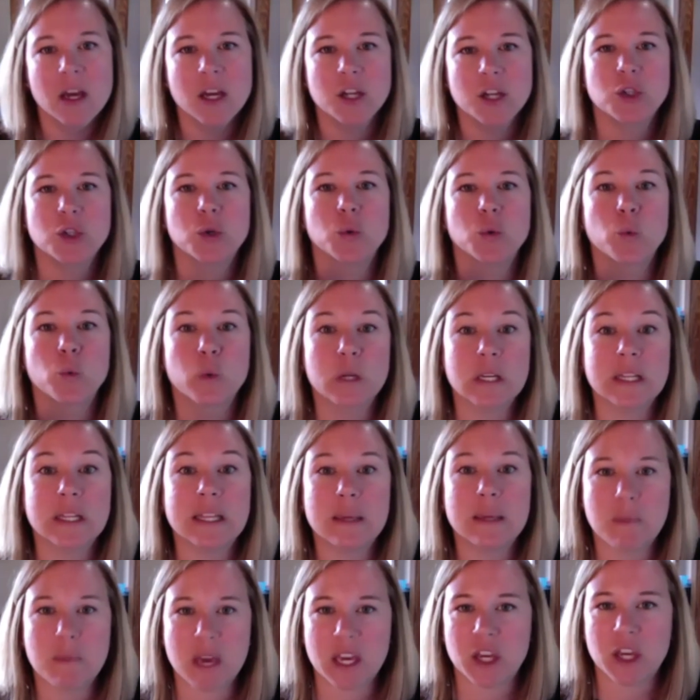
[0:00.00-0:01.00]
to
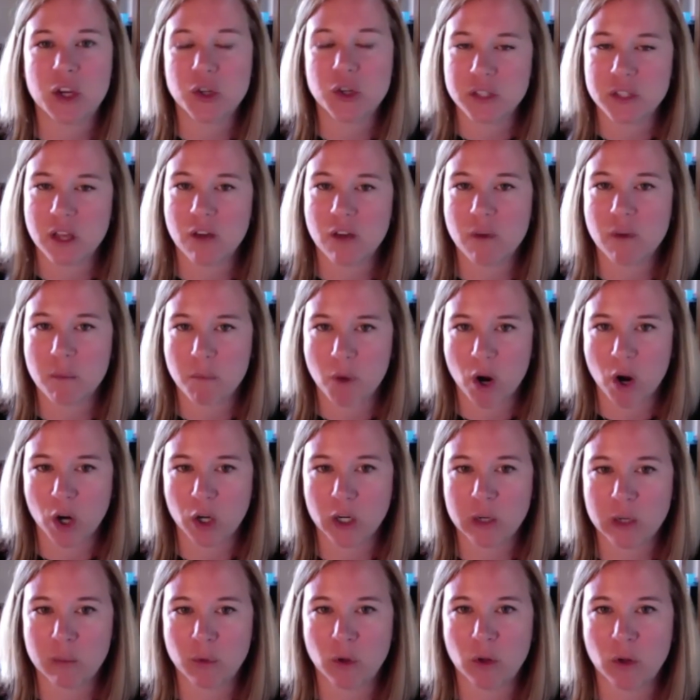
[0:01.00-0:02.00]
really make yourself a
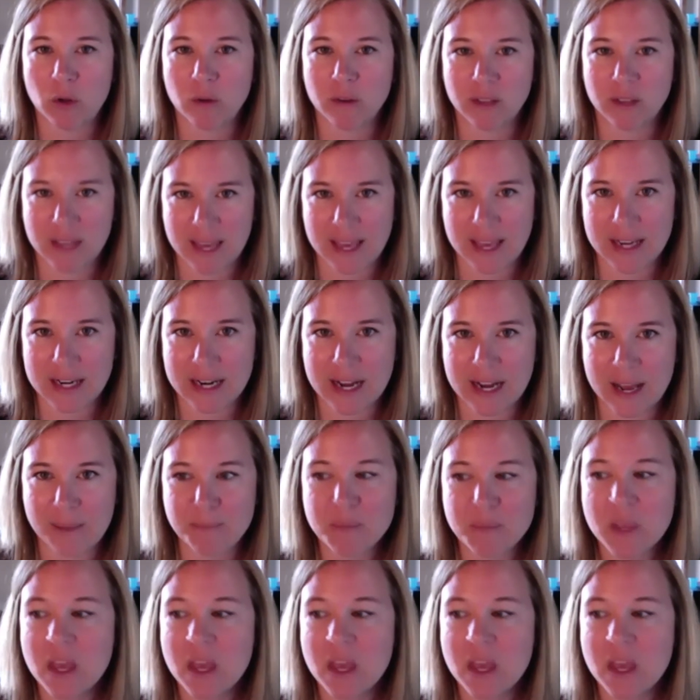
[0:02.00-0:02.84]
marketable candidate.